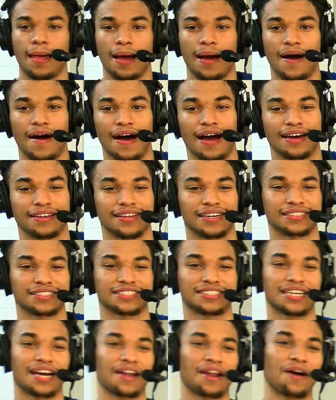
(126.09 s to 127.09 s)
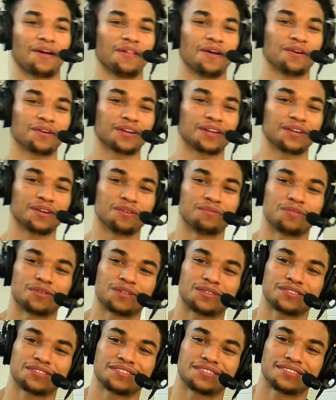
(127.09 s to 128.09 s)
Uh, I'd like to shout out Logan
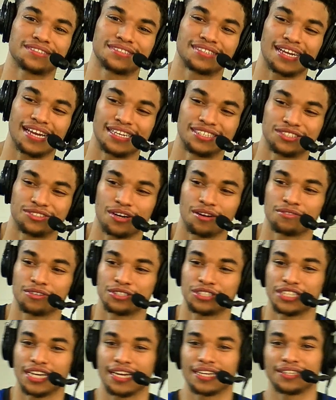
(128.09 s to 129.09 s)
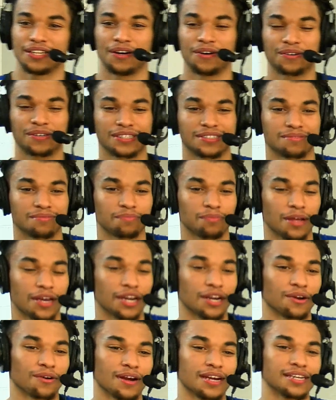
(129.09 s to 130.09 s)
Huber and Trevor Shade. Logan
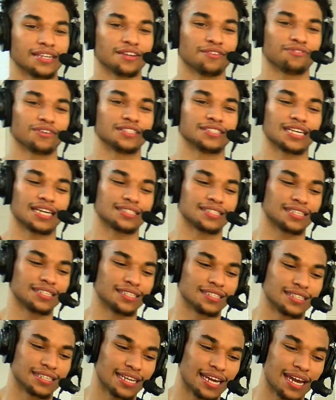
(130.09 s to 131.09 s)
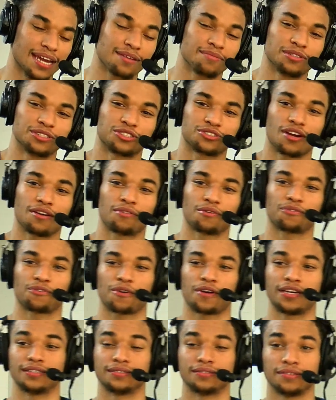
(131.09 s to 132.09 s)
playing great defense at the end of the game, and Trevor
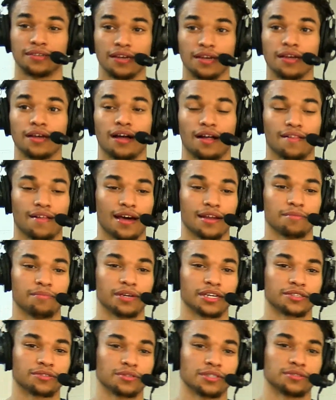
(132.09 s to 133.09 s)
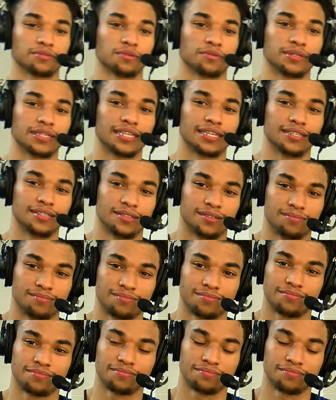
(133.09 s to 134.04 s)
for hitting a lot of big threes when we needed them.